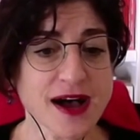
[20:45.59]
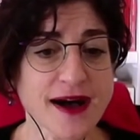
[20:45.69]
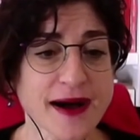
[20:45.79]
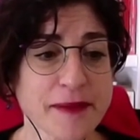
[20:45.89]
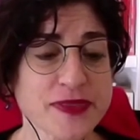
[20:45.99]

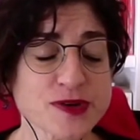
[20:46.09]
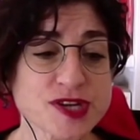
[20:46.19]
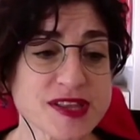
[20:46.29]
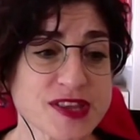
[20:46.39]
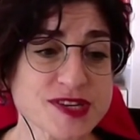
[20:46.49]
There's
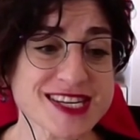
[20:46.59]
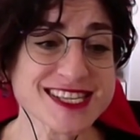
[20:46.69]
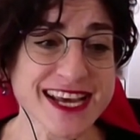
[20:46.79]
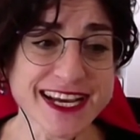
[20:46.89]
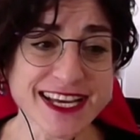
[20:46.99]
a
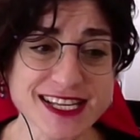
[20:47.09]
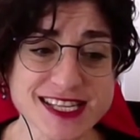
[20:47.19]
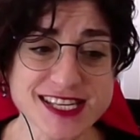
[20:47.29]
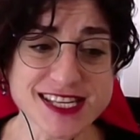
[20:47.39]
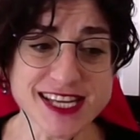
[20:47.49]
second
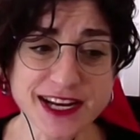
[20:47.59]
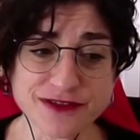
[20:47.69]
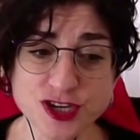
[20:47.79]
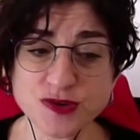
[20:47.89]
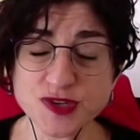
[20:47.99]
set of
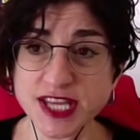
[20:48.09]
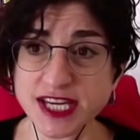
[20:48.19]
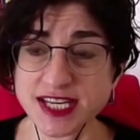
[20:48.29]
issues that